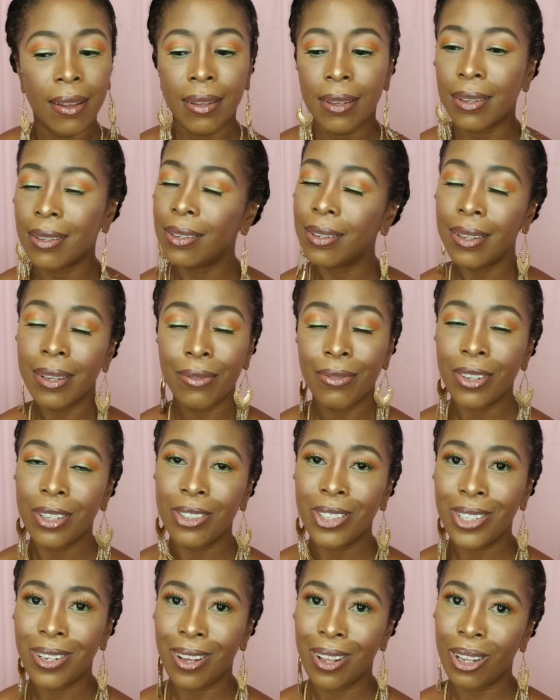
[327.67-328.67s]

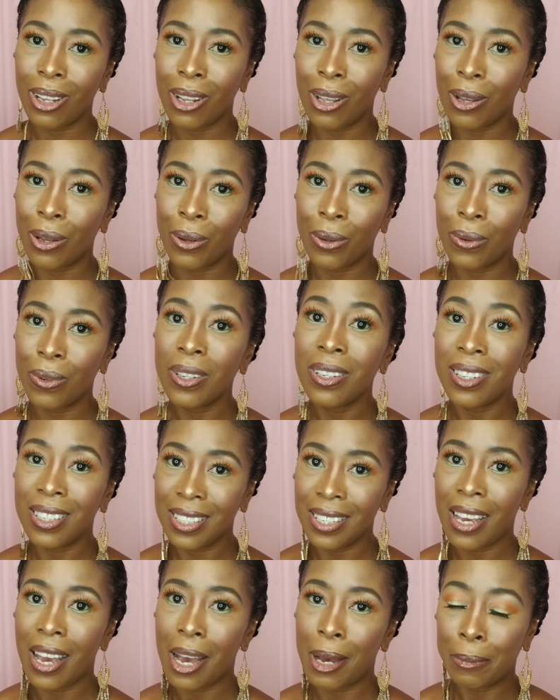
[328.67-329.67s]
cleavage, hello,
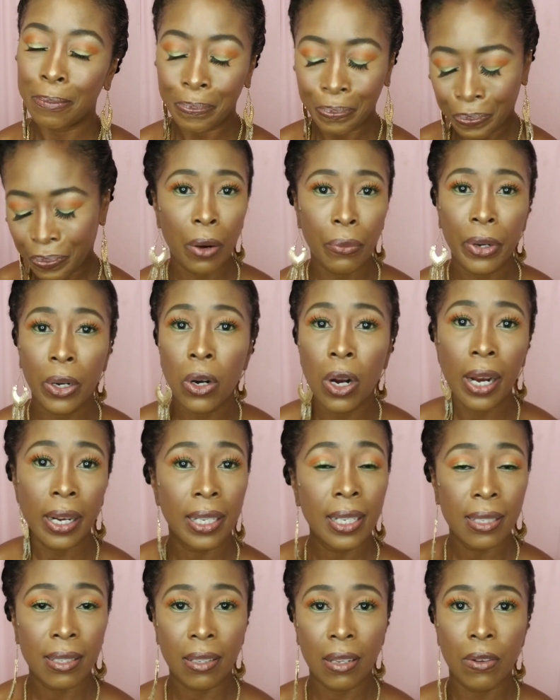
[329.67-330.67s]
yeah
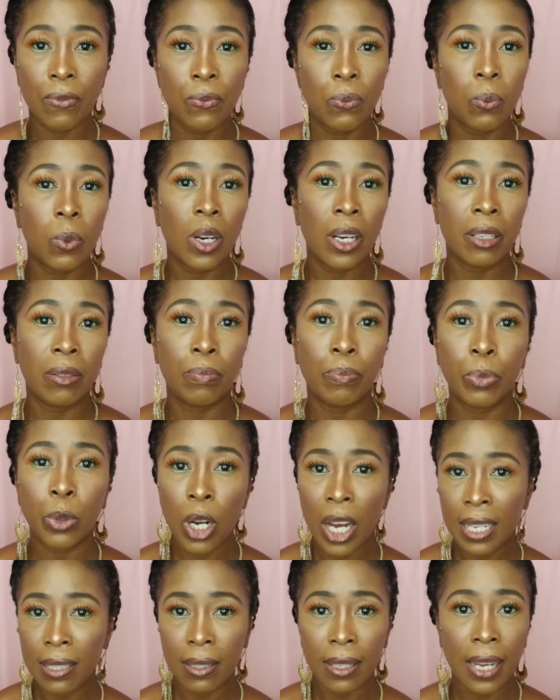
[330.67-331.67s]
regardless of what
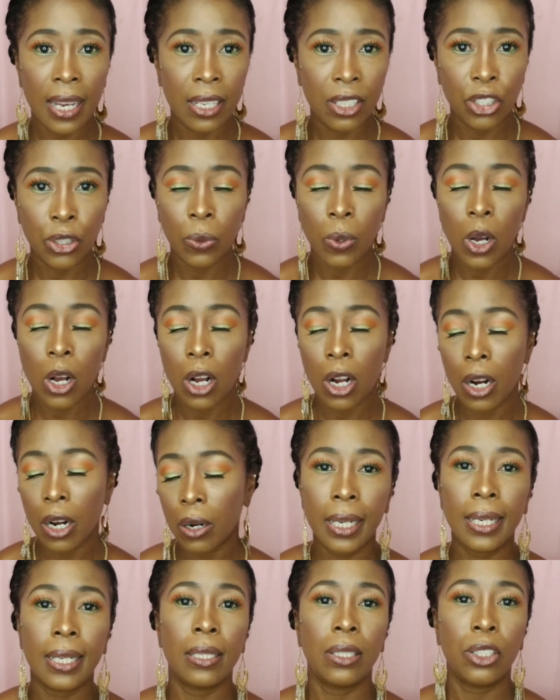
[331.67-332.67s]
bra size you are,
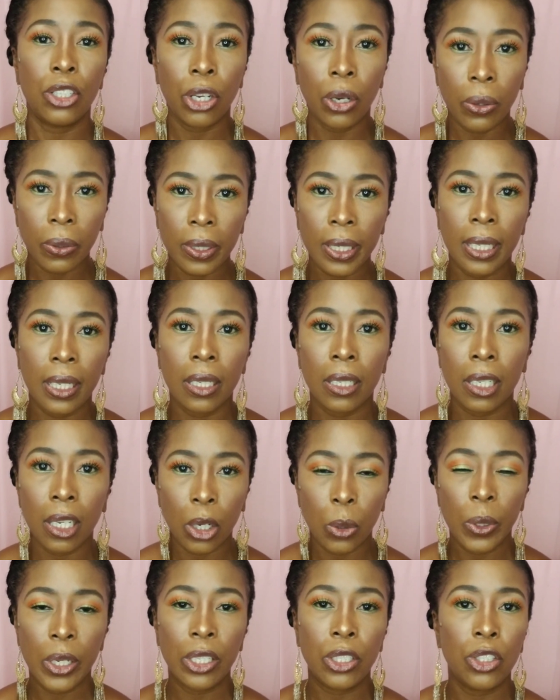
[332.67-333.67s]
it is totally
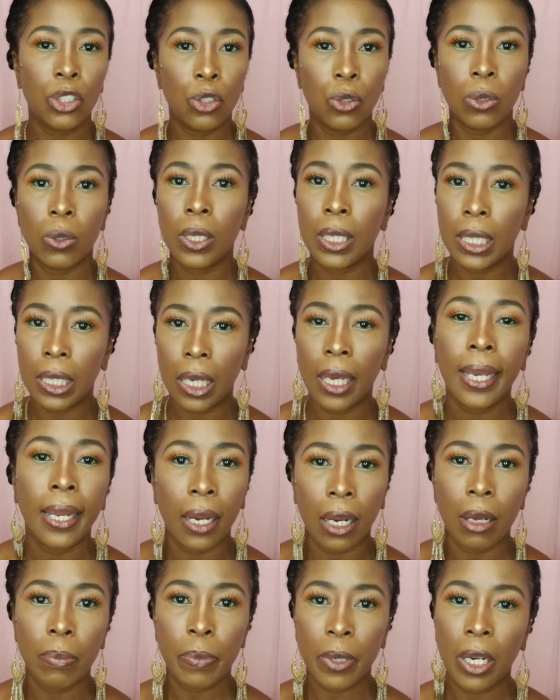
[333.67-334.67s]
going to
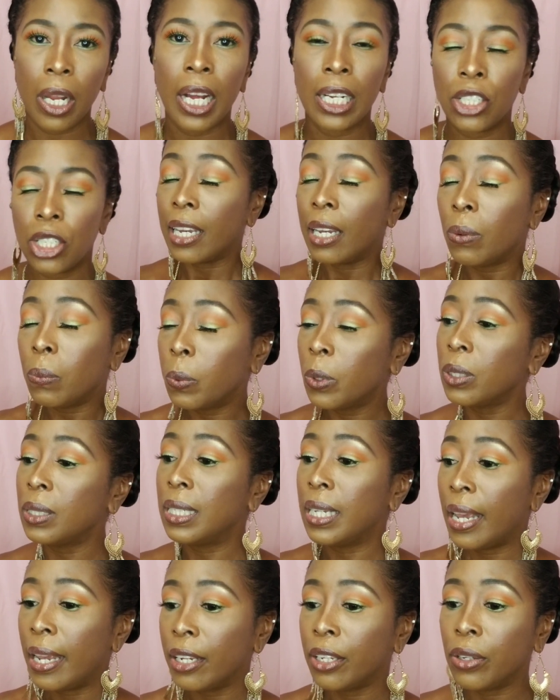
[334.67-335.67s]
kick it up a notch. It will
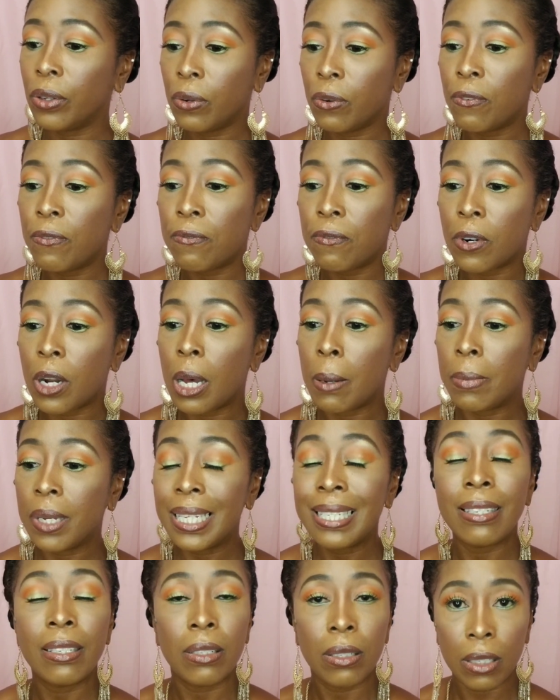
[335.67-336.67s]
take you from
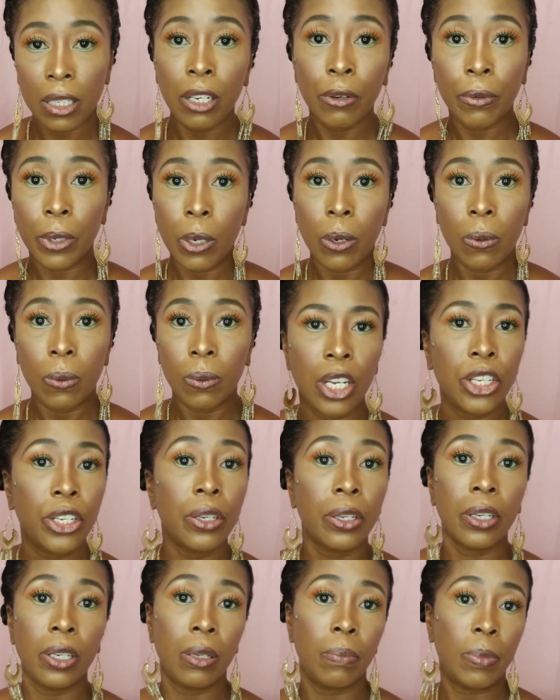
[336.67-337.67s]
a zero and
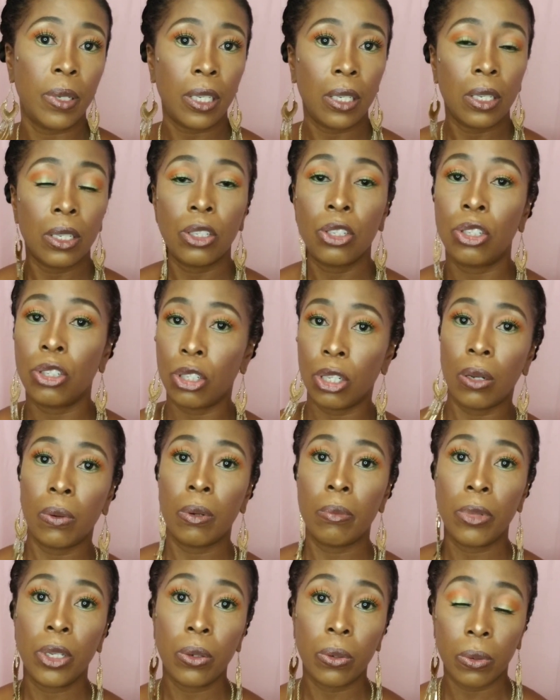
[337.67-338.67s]
you're gonna be so
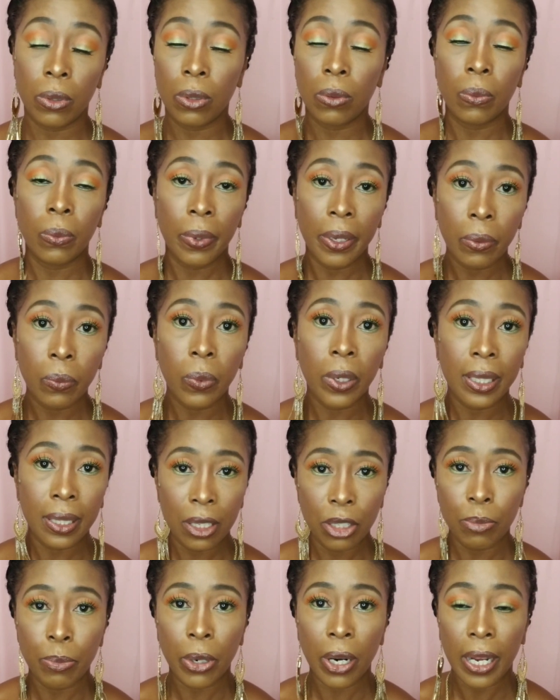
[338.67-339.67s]
amused with what
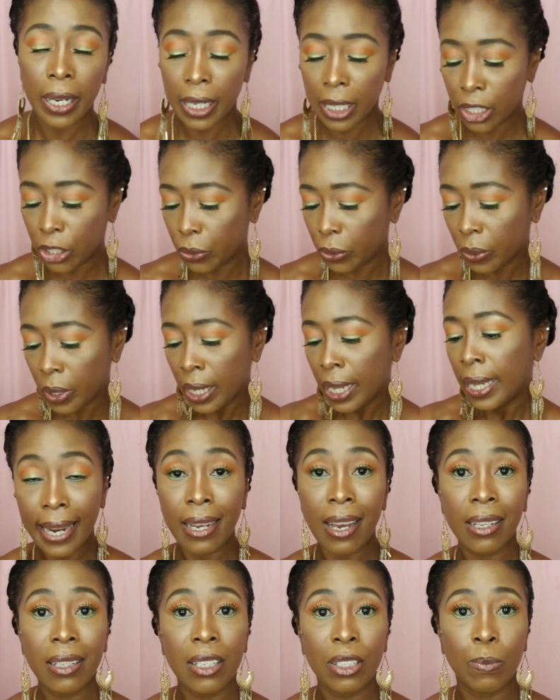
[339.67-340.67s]
this bra can do. I
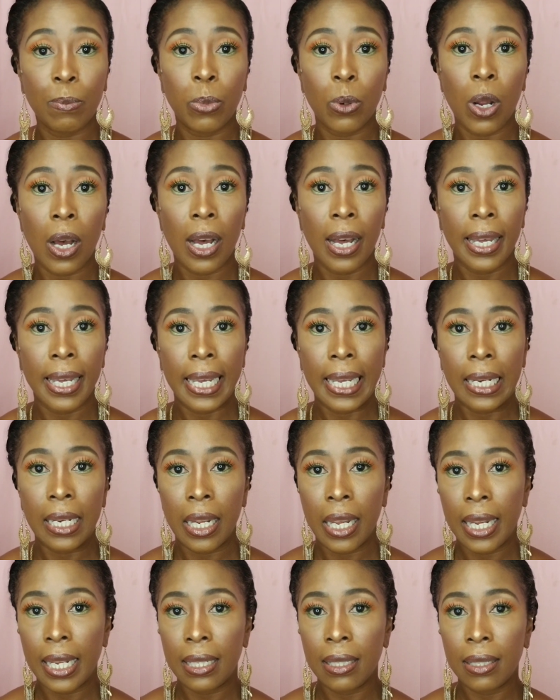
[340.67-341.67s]
got this bra in
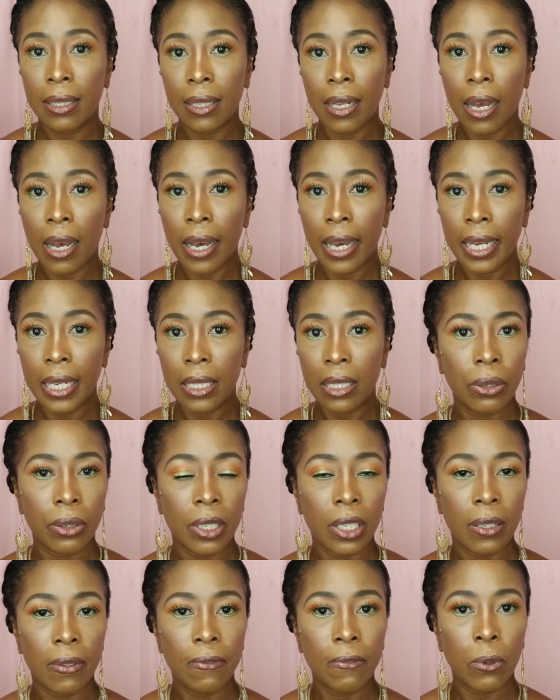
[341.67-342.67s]
a size
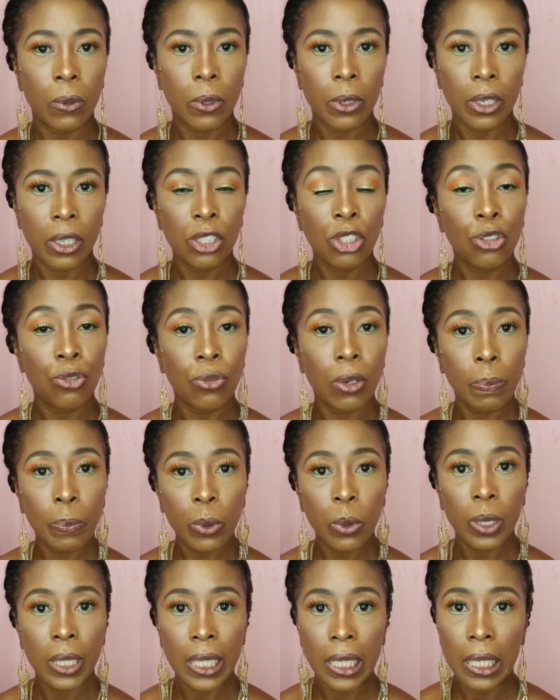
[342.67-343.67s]
34
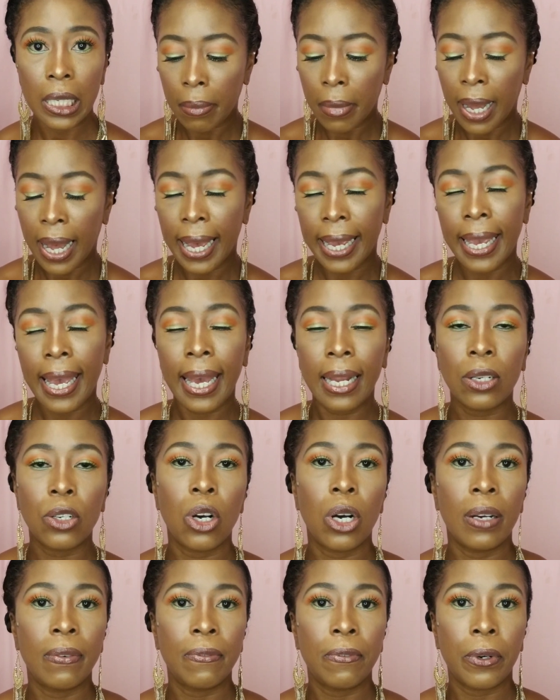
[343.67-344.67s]
triple D. I had
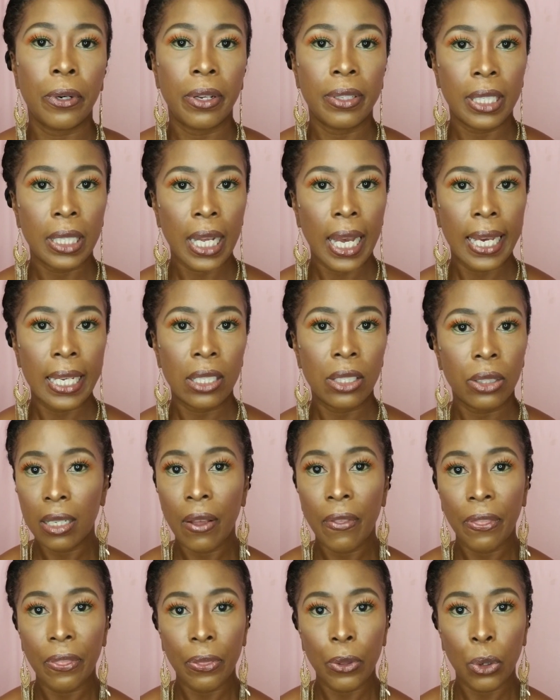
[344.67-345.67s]
gone for a size
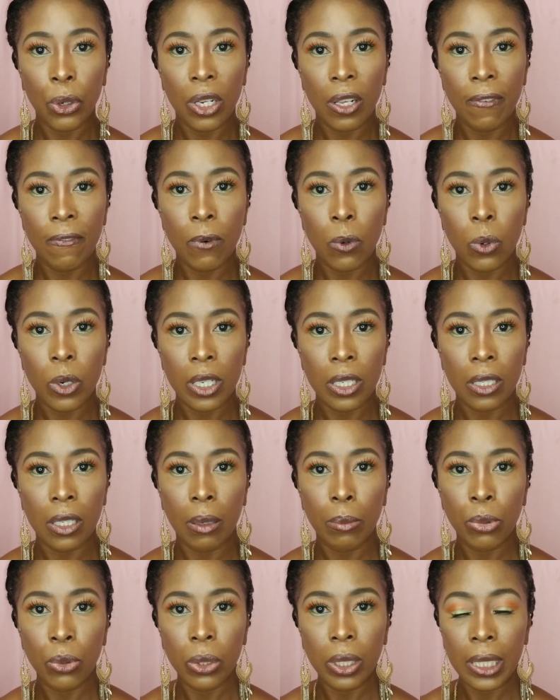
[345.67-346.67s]
34
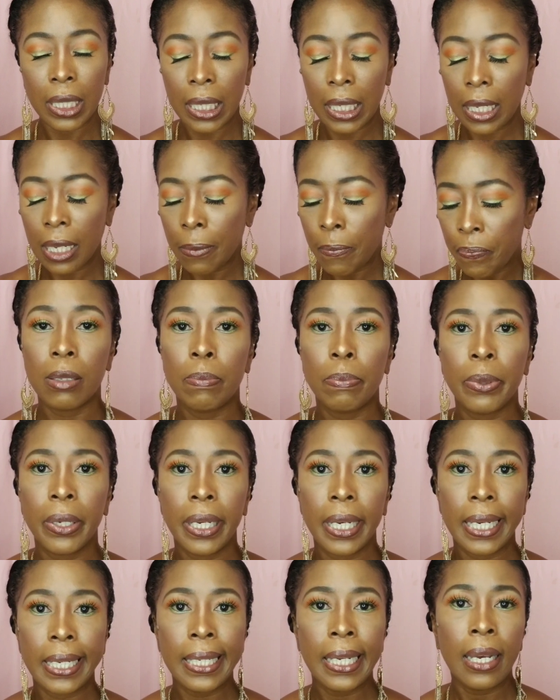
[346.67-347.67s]
double D,
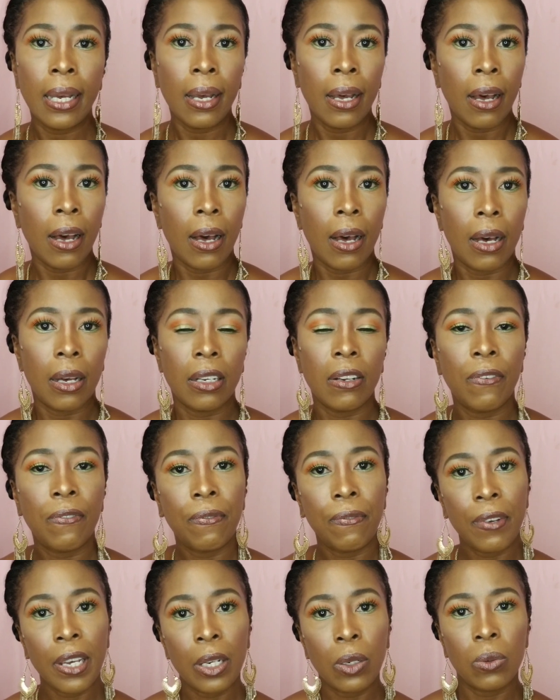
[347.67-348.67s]
but uh, the
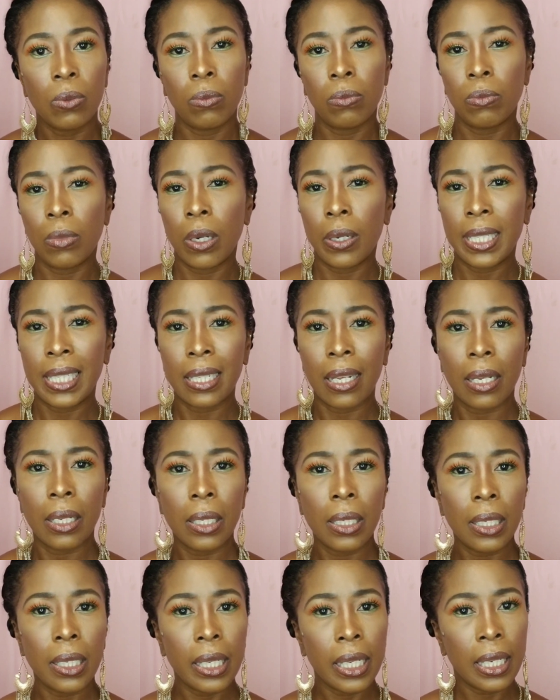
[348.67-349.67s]
fit was a
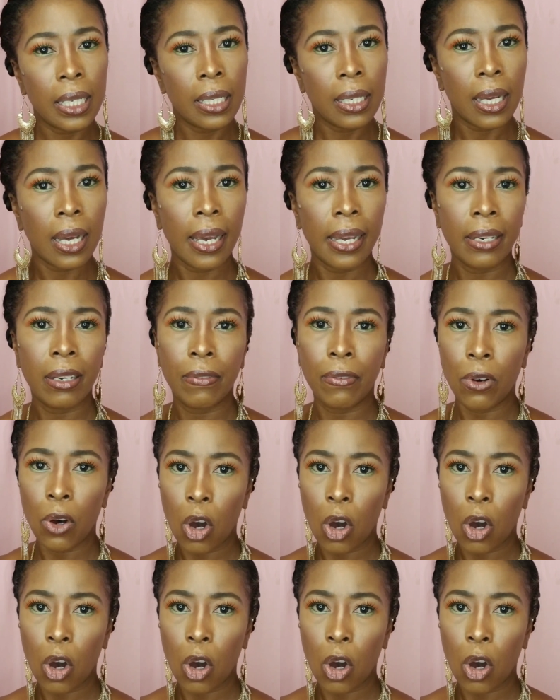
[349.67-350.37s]
little kind of